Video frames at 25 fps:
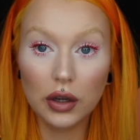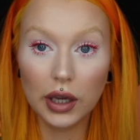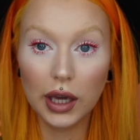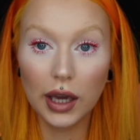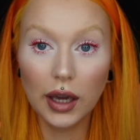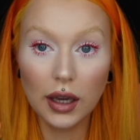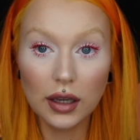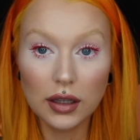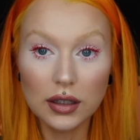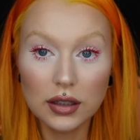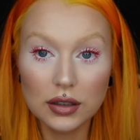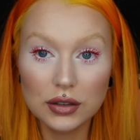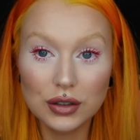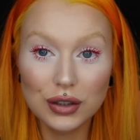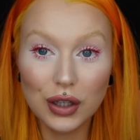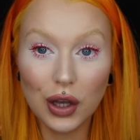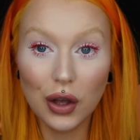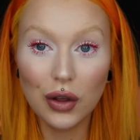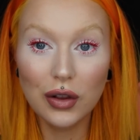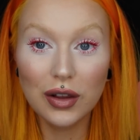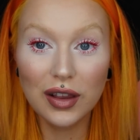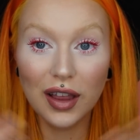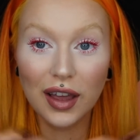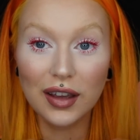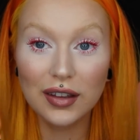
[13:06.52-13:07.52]
okay,
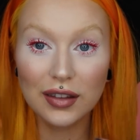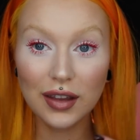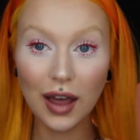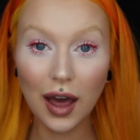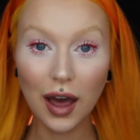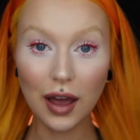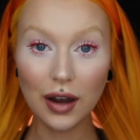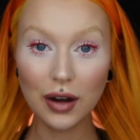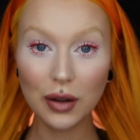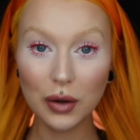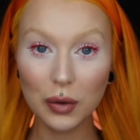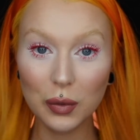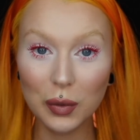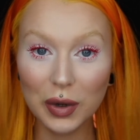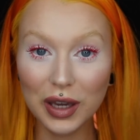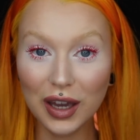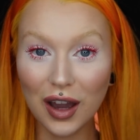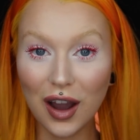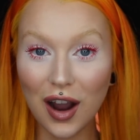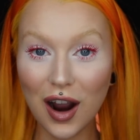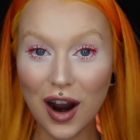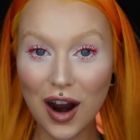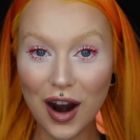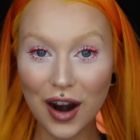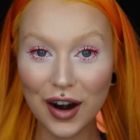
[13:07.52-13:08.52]
so like that, we
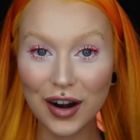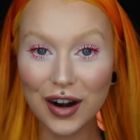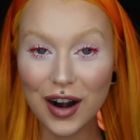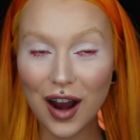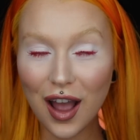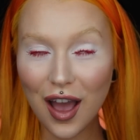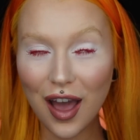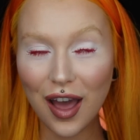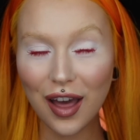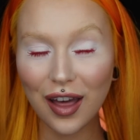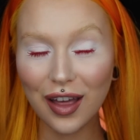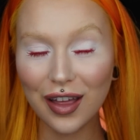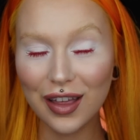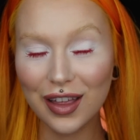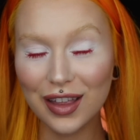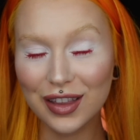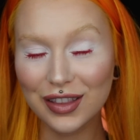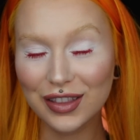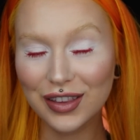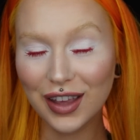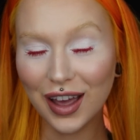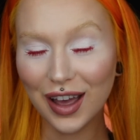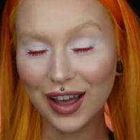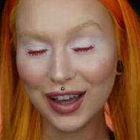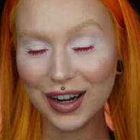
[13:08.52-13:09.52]
are
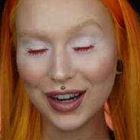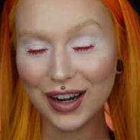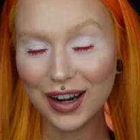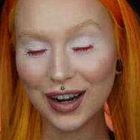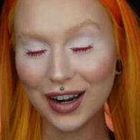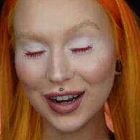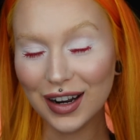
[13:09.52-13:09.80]
done.